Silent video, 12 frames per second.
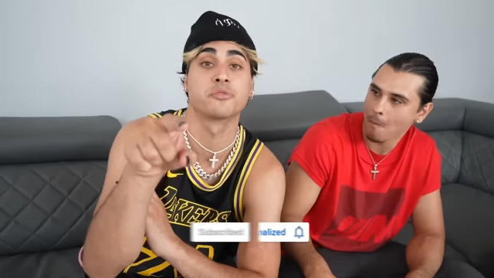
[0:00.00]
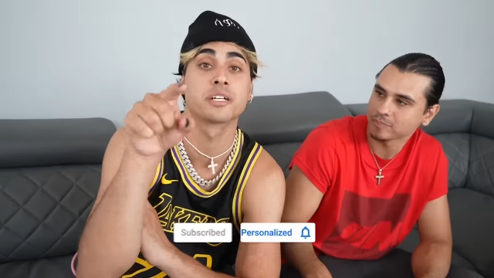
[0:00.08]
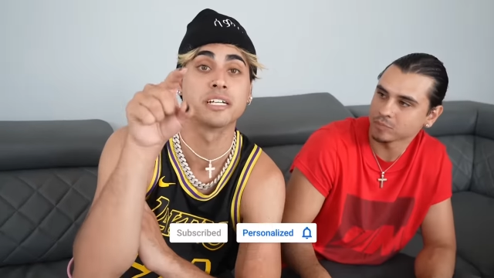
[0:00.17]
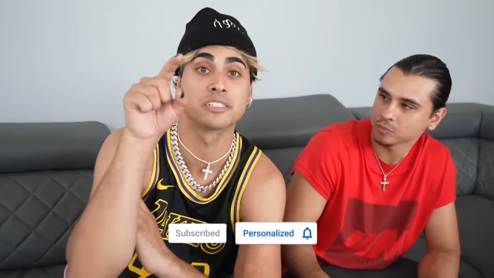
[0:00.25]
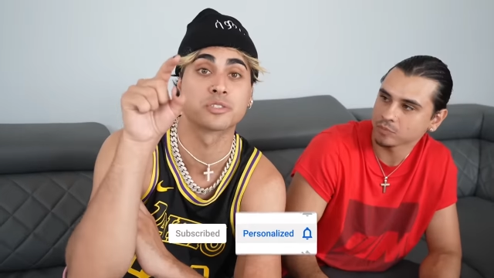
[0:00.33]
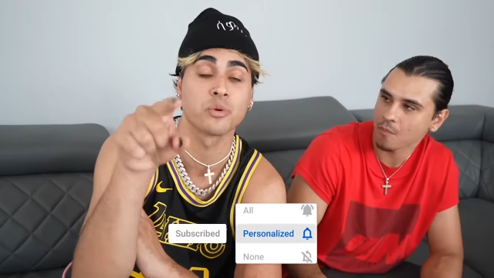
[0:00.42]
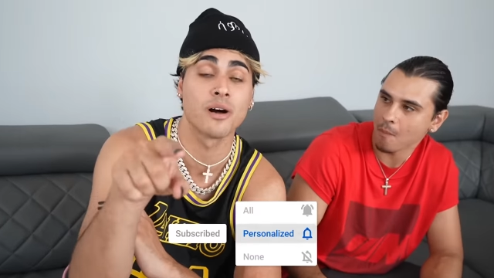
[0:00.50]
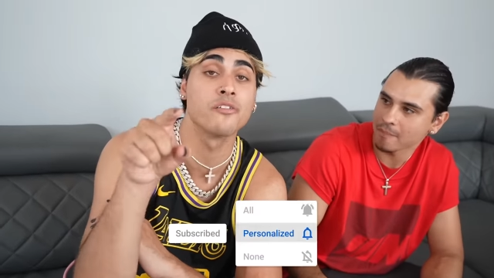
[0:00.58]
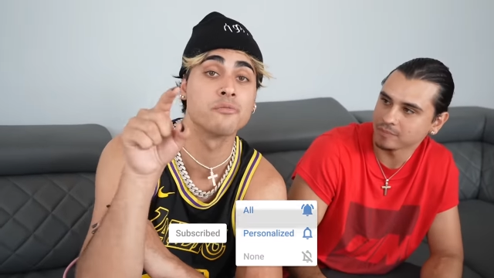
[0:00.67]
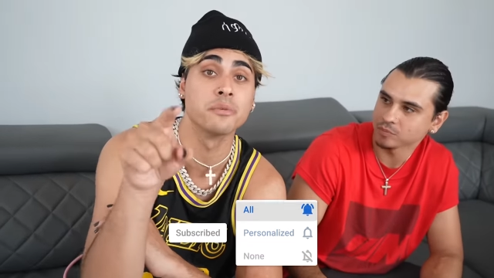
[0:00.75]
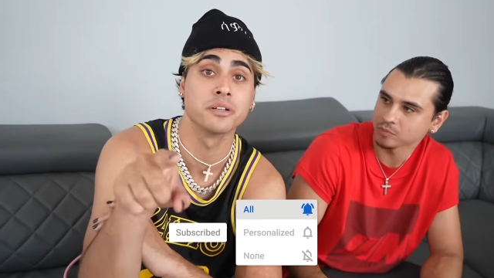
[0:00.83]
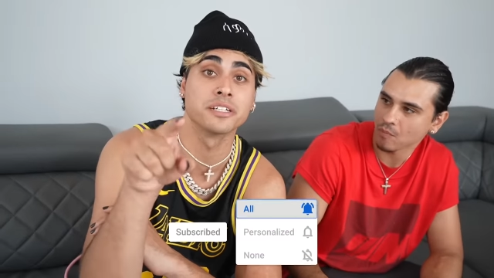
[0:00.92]
Speaker 1: can hit
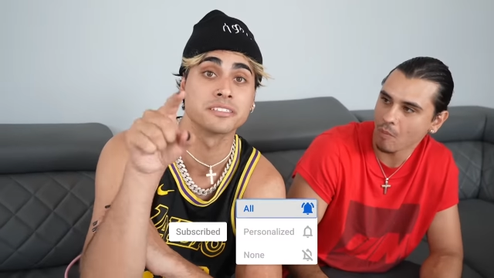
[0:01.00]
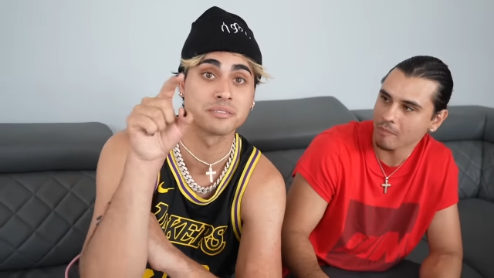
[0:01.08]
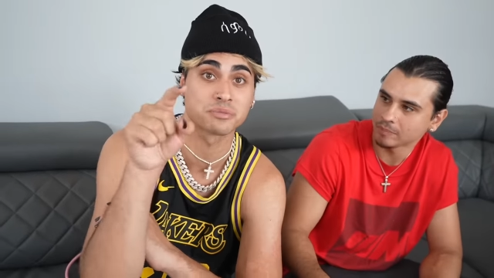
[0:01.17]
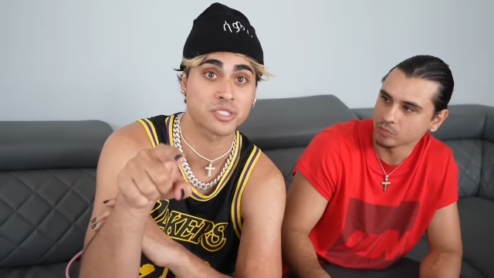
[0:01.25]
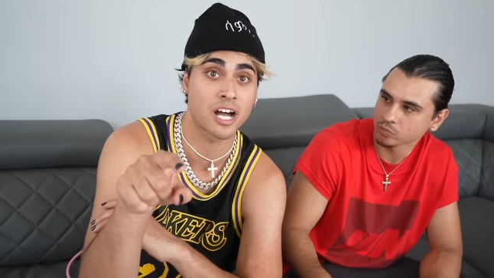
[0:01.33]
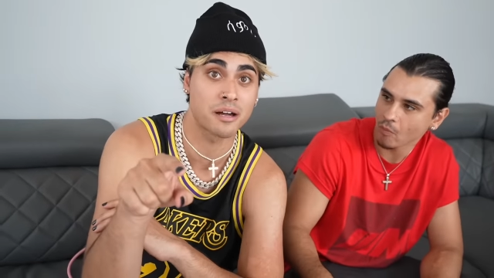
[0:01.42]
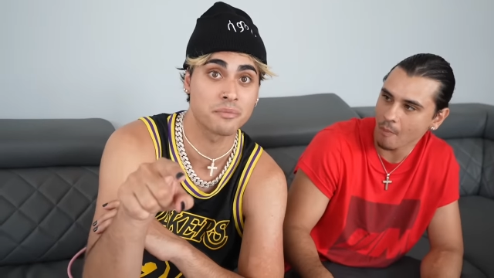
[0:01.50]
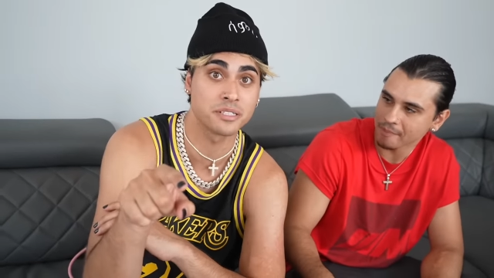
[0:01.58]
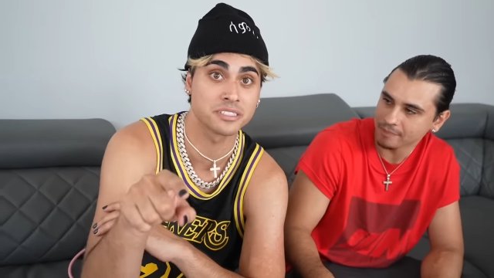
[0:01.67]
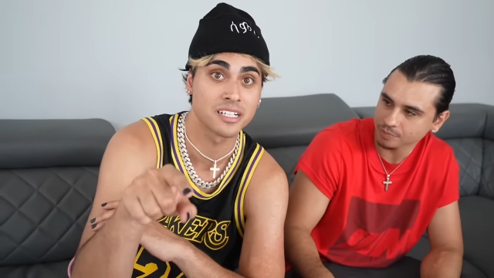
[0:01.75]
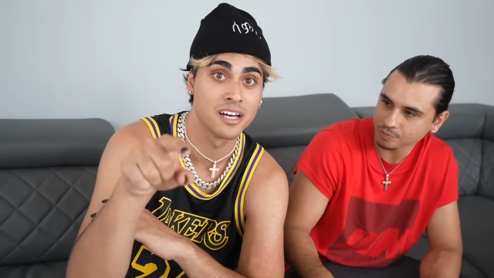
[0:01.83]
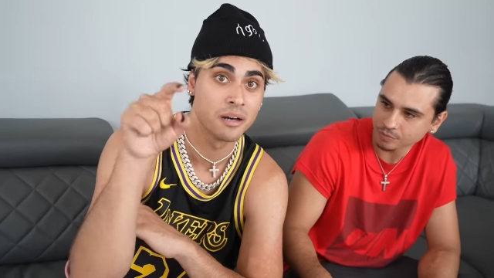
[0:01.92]
12 million
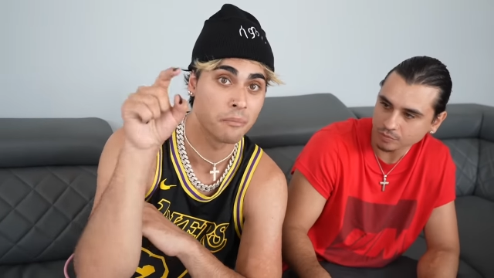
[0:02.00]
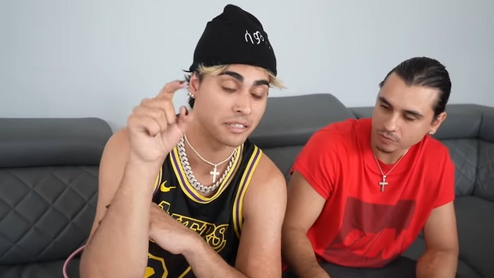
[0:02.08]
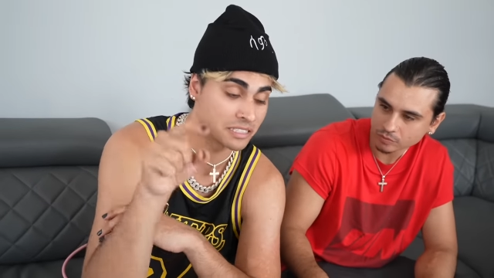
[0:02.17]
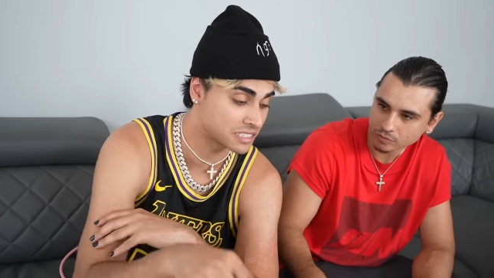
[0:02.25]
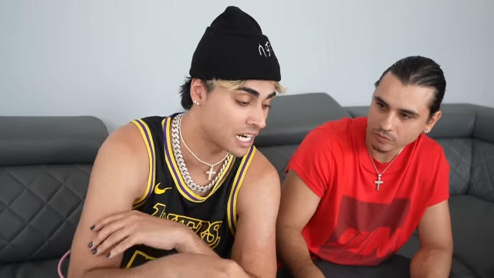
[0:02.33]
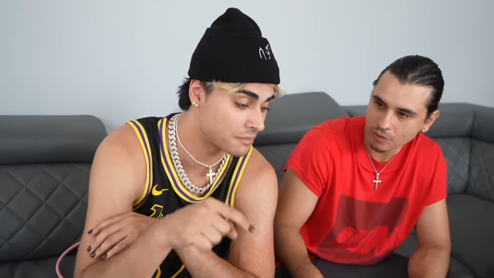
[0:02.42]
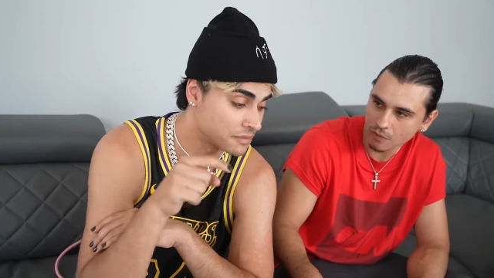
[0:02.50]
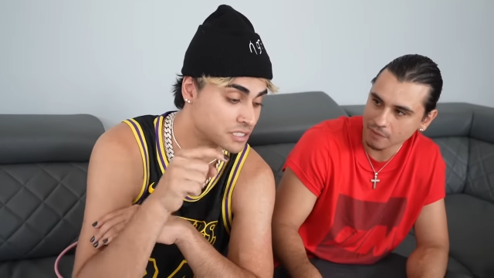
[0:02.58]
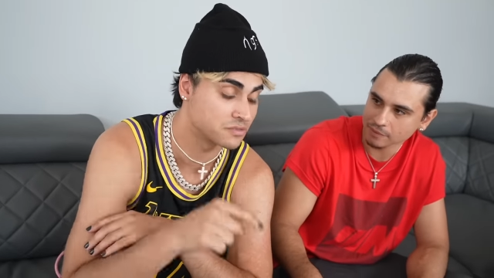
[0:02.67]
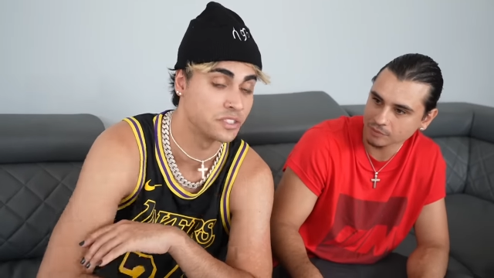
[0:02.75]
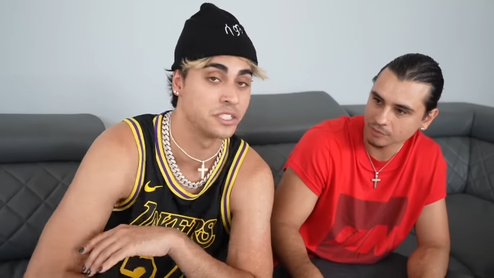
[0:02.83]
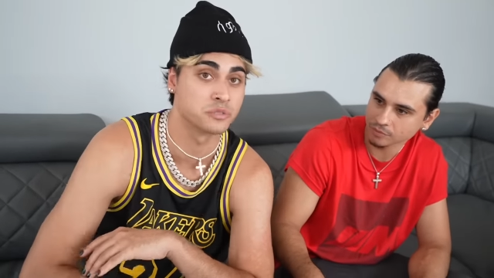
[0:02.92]
subscribers by the time this
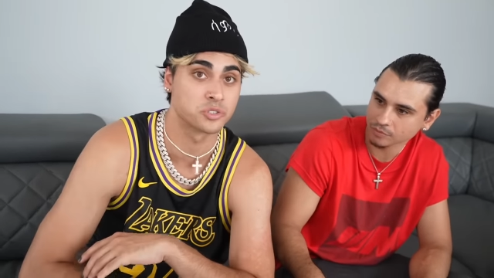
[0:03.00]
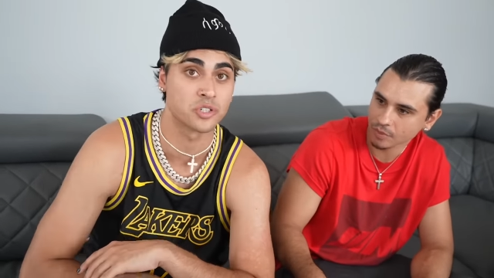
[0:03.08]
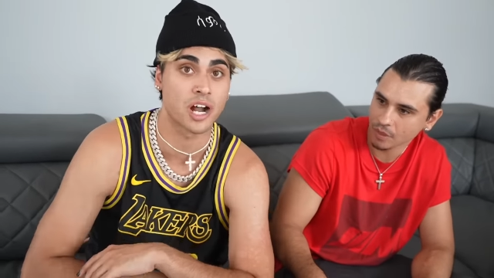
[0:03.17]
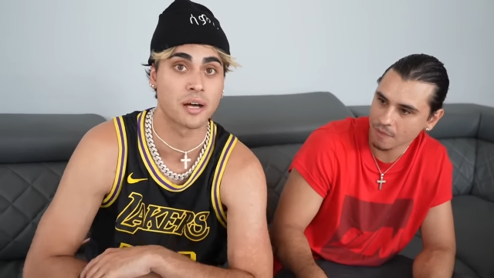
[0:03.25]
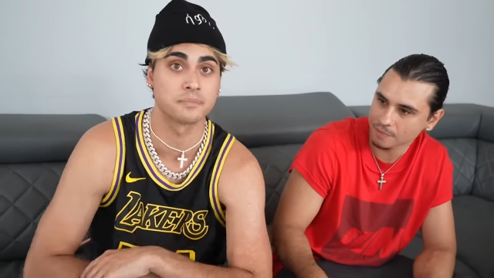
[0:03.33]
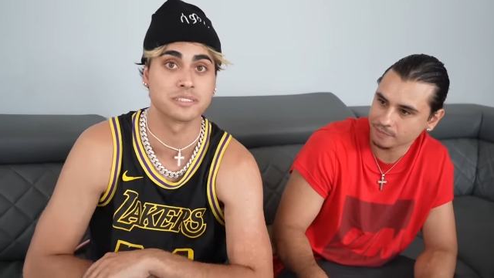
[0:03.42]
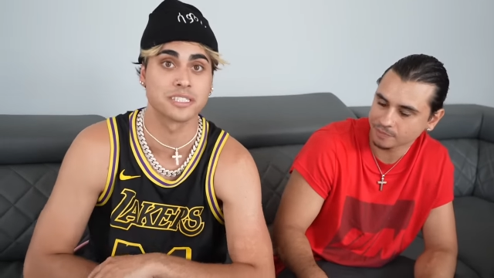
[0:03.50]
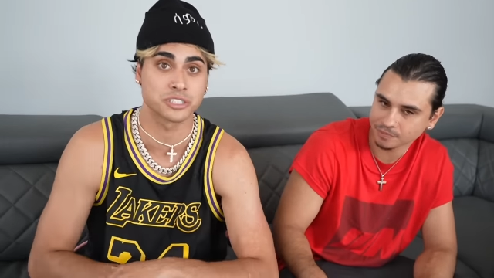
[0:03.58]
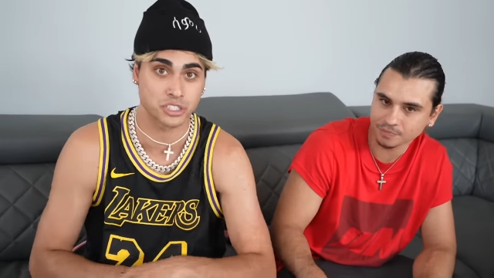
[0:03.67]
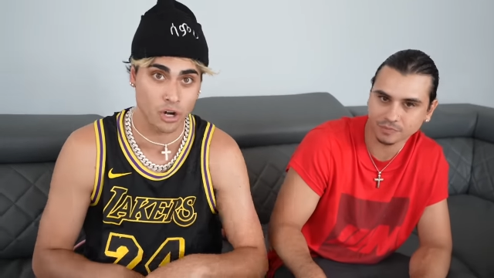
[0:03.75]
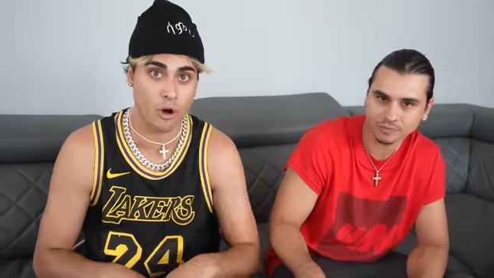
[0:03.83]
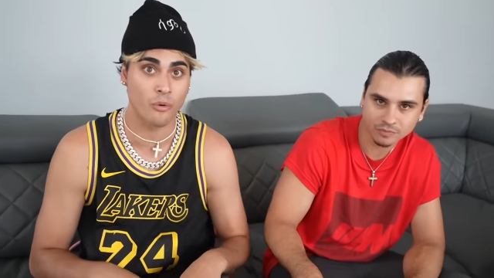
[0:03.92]
video drops. Let's
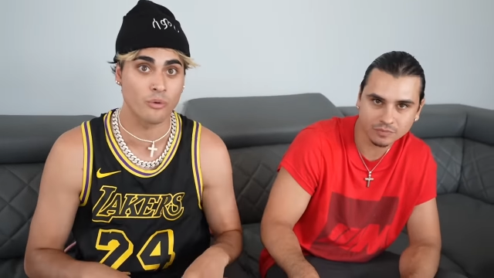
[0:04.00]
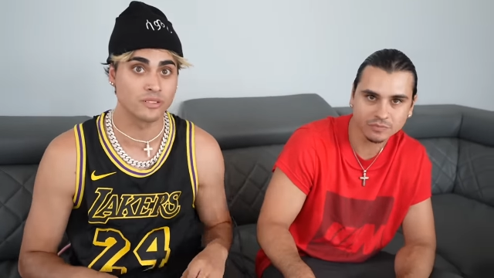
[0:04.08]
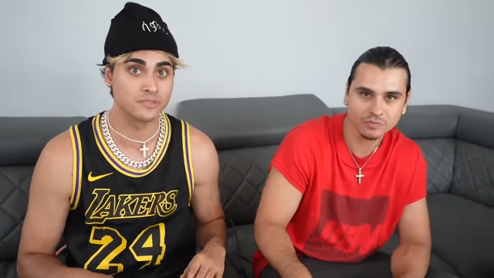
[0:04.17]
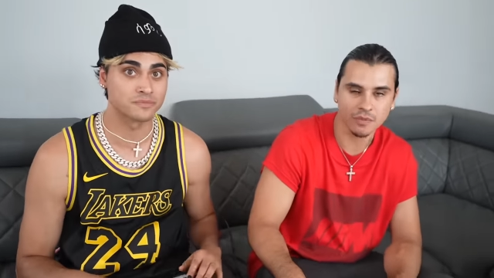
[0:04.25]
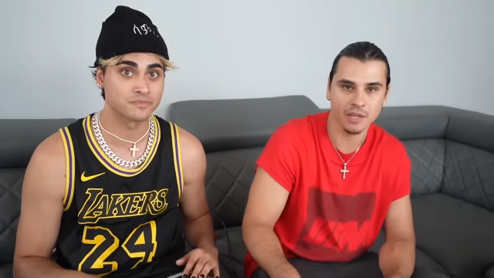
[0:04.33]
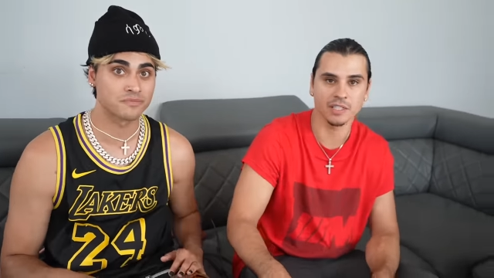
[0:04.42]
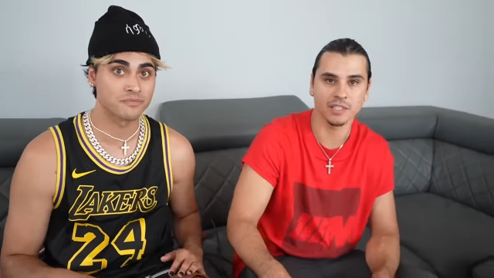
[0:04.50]
go. Yeah,